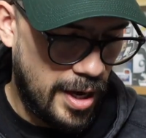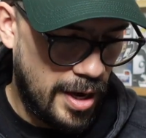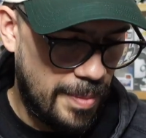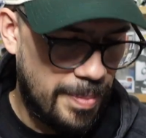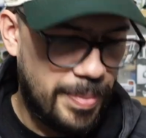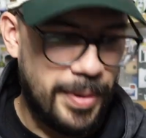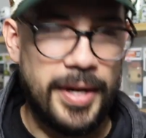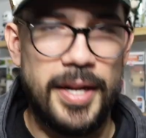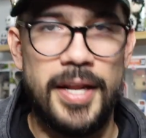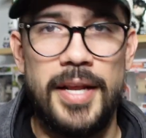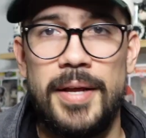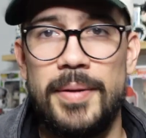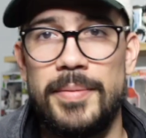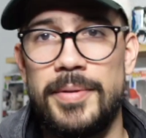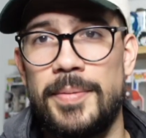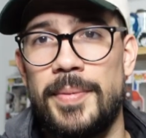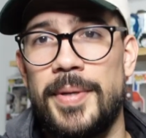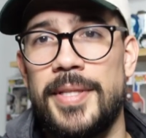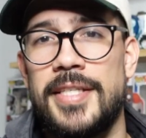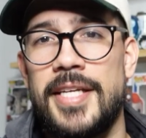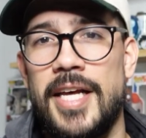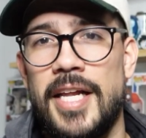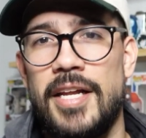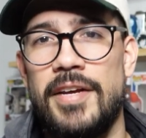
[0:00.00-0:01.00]
but the
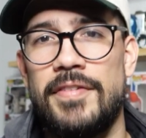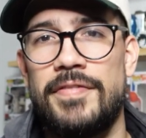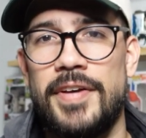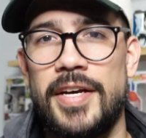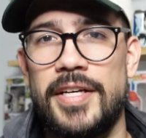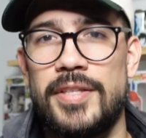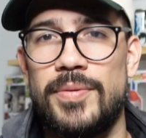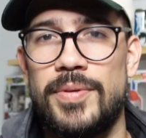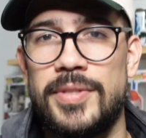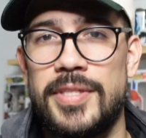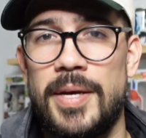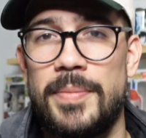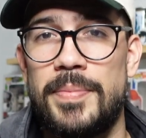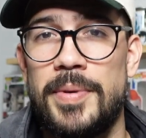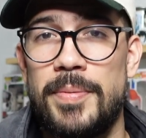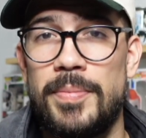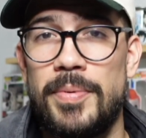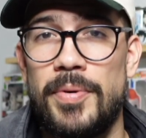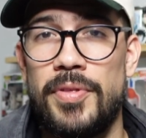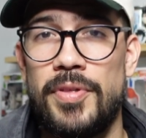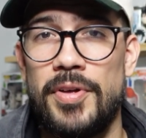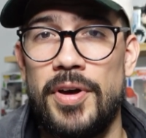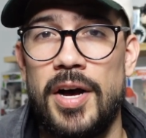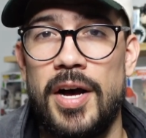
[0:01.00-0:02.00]
Mandela effect was that
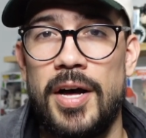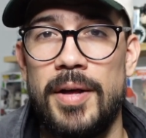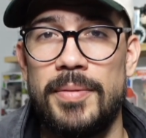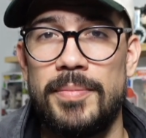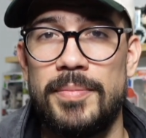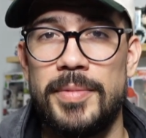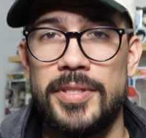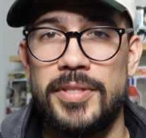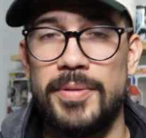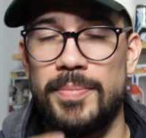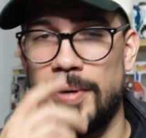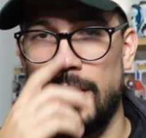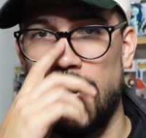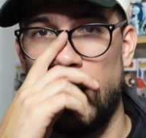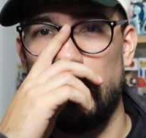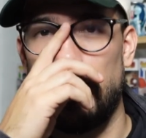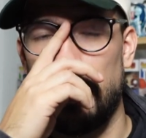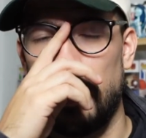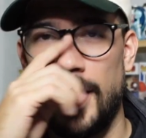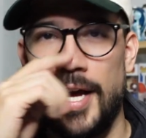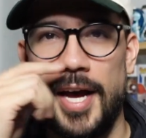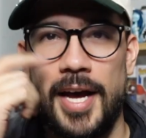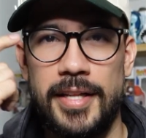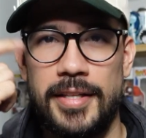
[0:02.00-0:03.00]
people thought Mr.
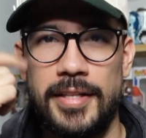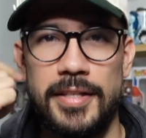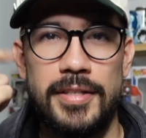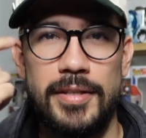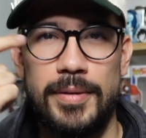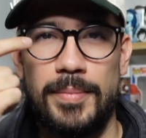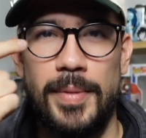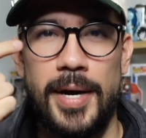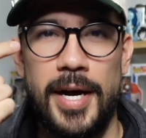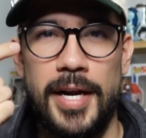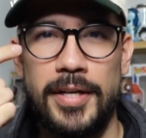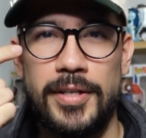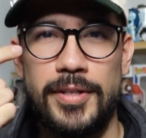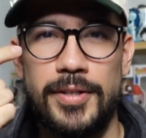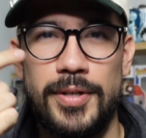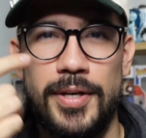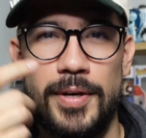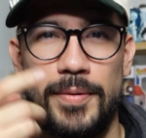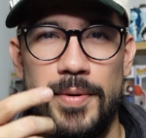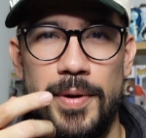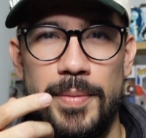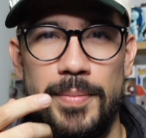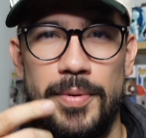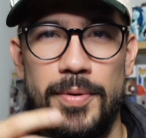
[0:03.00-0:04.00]
Monopoly had the little monocle
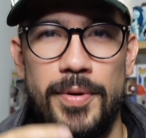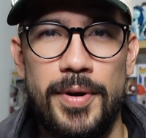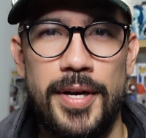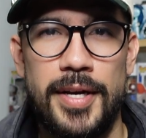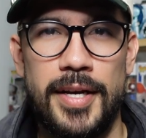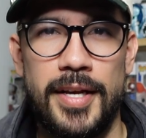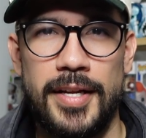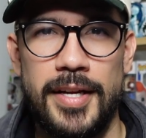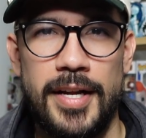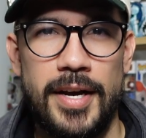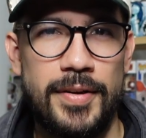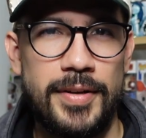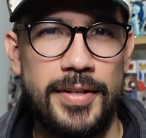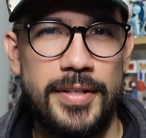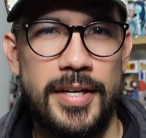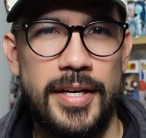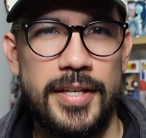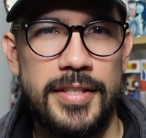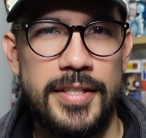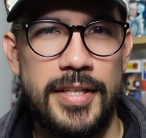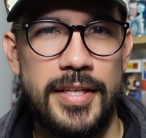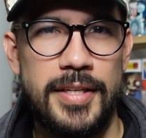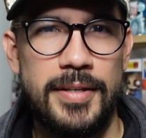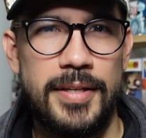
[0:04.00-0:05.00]
at one point, and now he
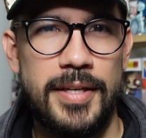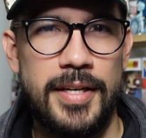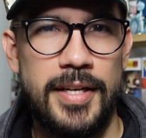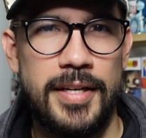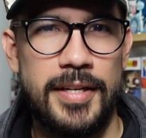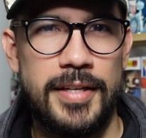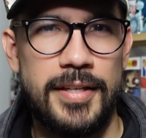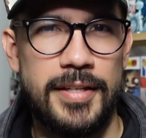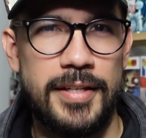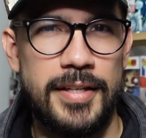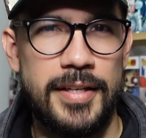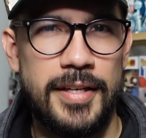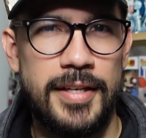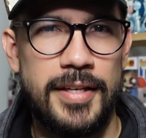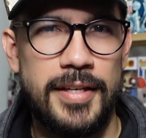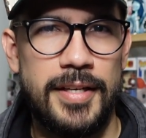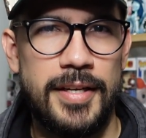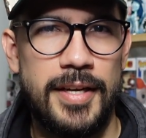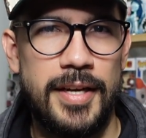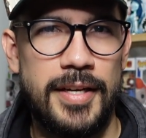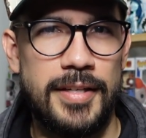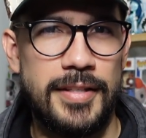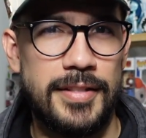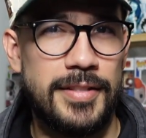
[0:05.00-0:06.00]
doesn't, and
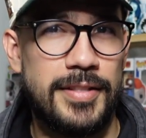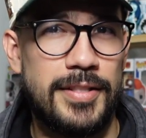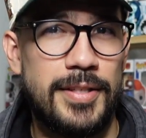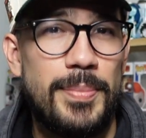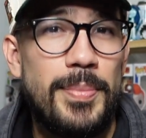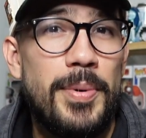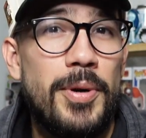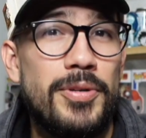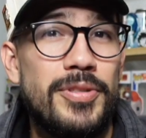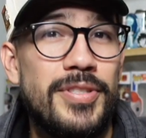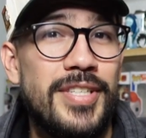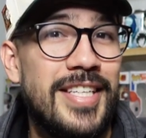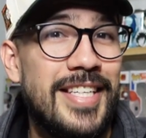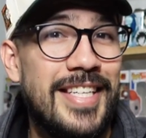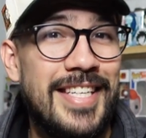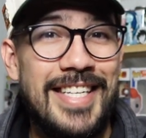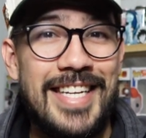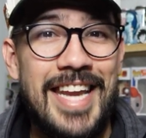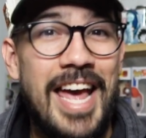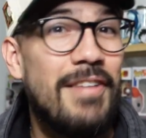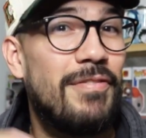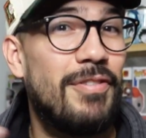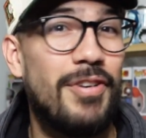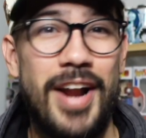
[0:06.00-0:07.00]
it's supposedly
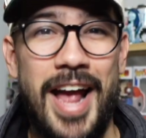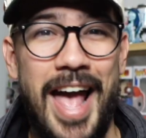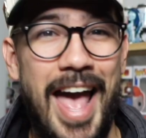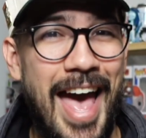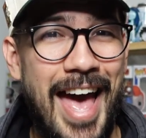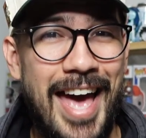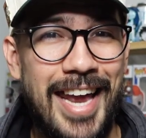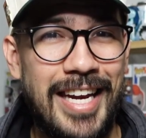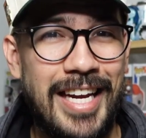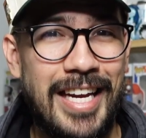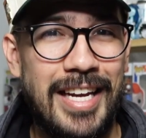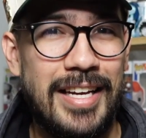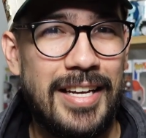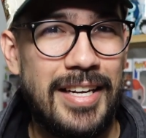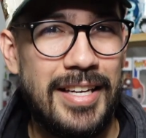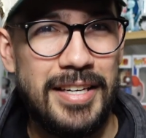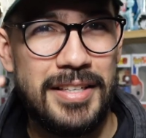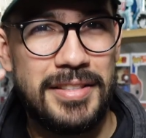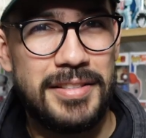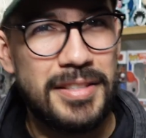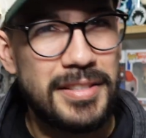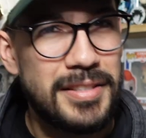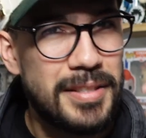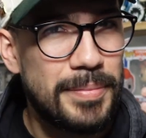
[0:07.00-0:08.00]
never had it, and
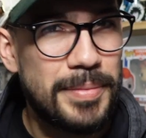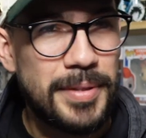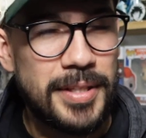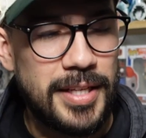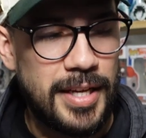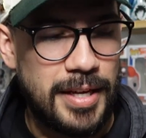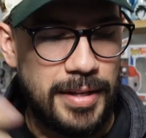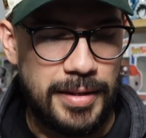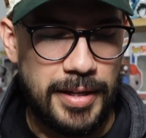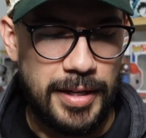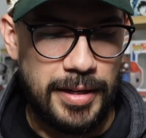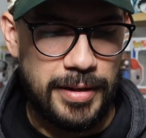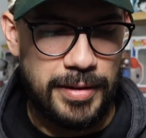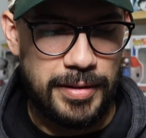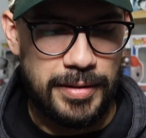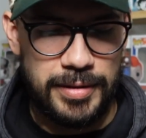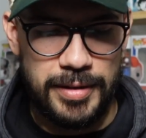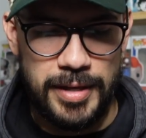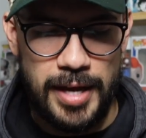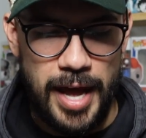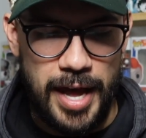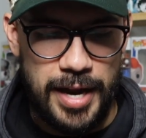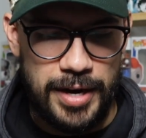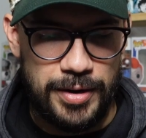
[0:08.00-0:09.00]
it's just something that, like,
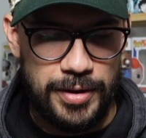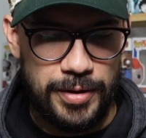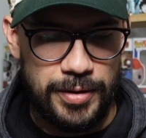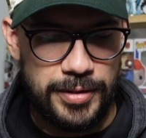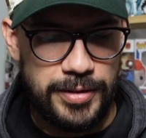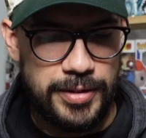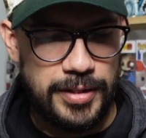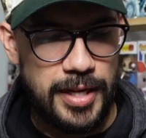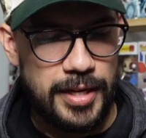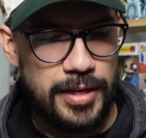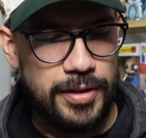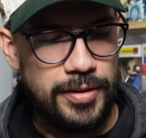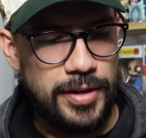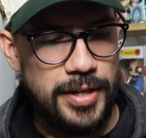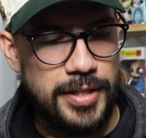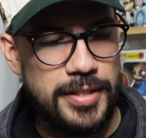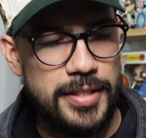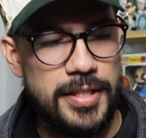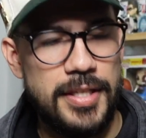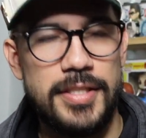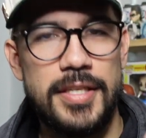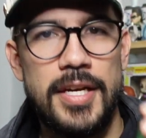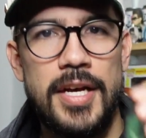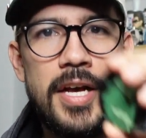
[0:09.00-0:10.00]
I don't know, it's like
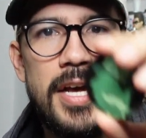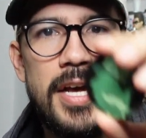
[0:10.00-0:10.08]
craziness.